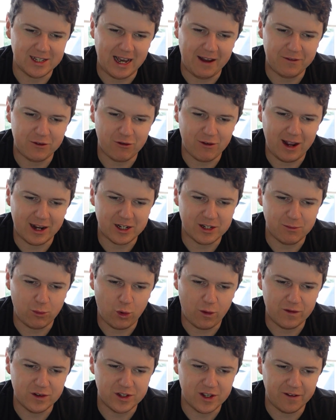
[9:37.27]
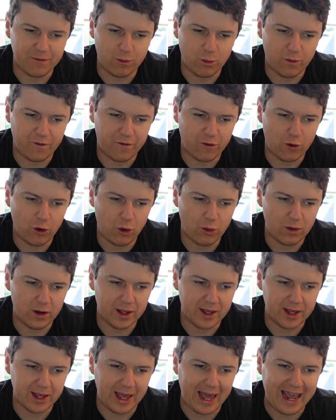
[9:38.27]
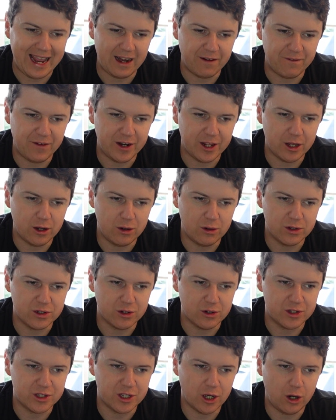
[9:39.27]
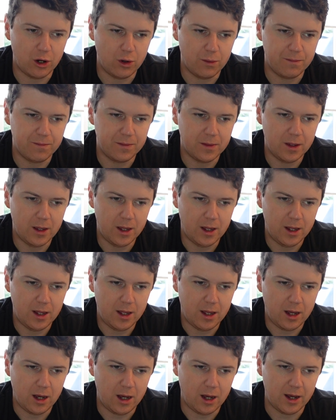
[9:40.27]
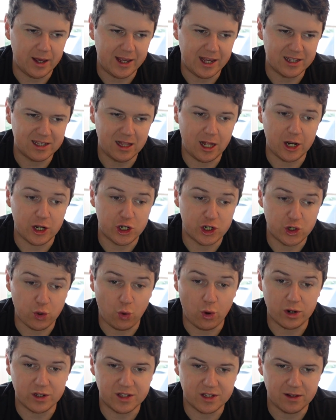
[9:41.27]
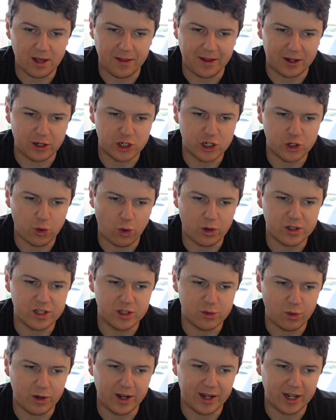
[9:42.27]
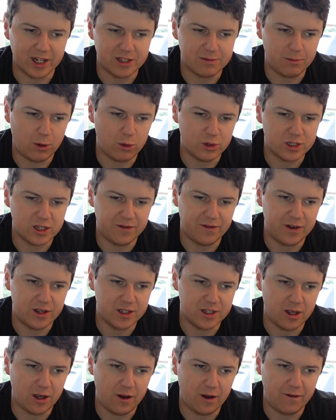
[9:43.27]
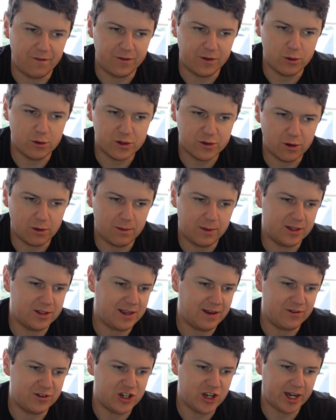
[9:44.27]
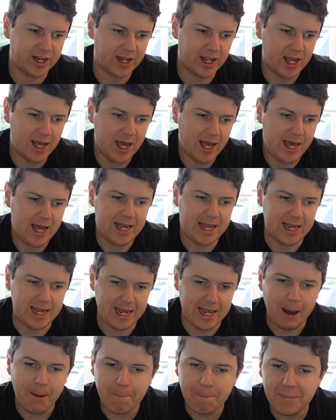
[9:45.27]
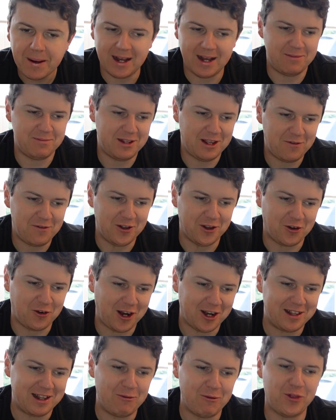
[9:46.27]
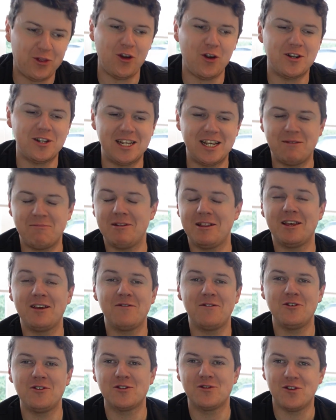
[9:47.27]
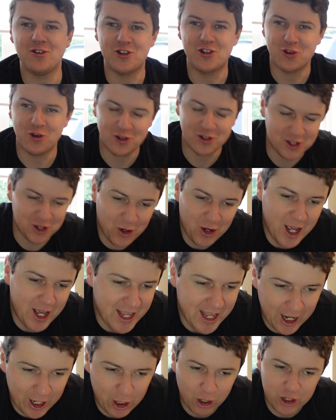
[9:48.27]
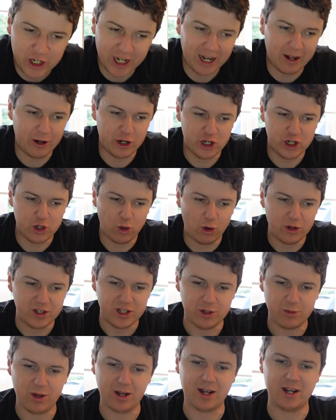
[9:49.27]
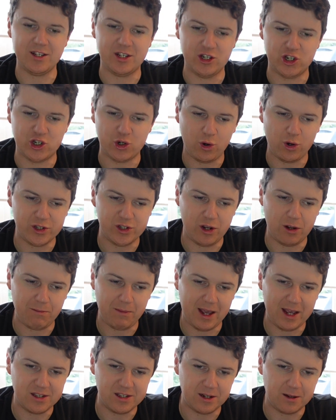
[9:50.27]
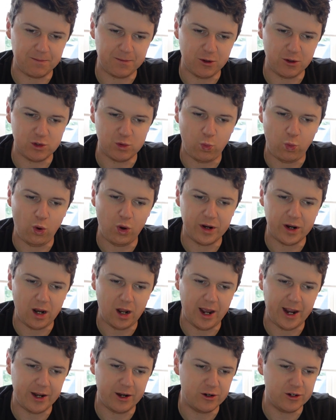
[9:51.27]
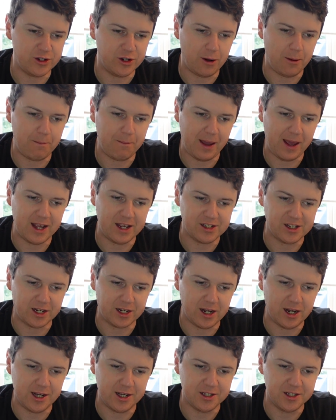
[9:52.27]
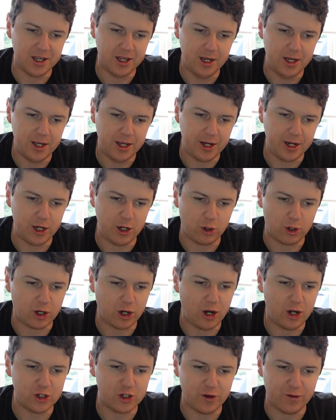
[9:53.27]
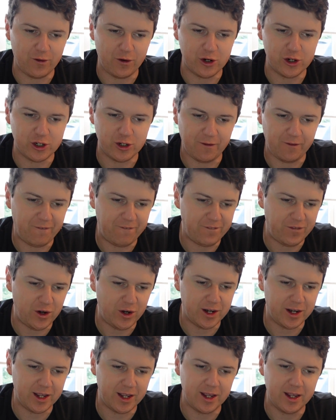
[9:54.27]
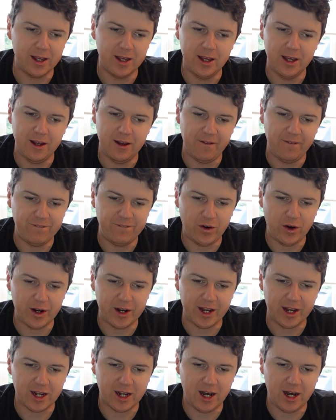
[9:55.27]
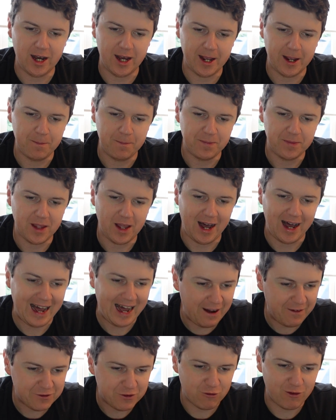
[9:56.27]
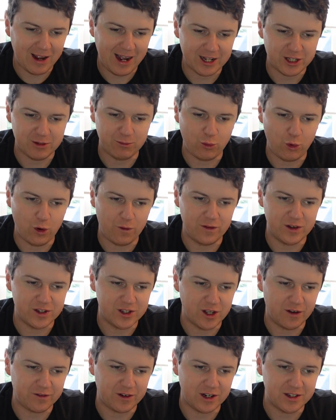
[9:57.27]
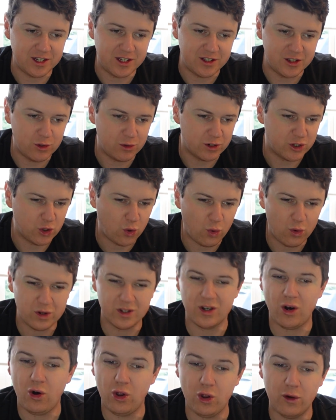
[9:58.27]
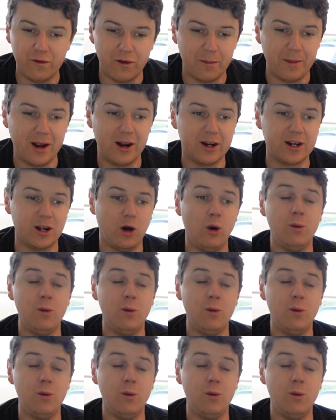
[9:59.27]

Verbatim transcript: I have to react to more of his stuff for only eight videos or so. Uh, he has a lot of shorts. I think shorts is where he gets most of his uh, views from. Let's have a check. Yep, I'm definitely correct. Now, 13 million views for his shorts. So, yeah, go check out his shorts as well, guys. His shorts are amazing. Those one-liners are amazing, guys. You know, controversial, funny, funny guy. I have to react to more of his stuff, guys. He's doing tours all over America.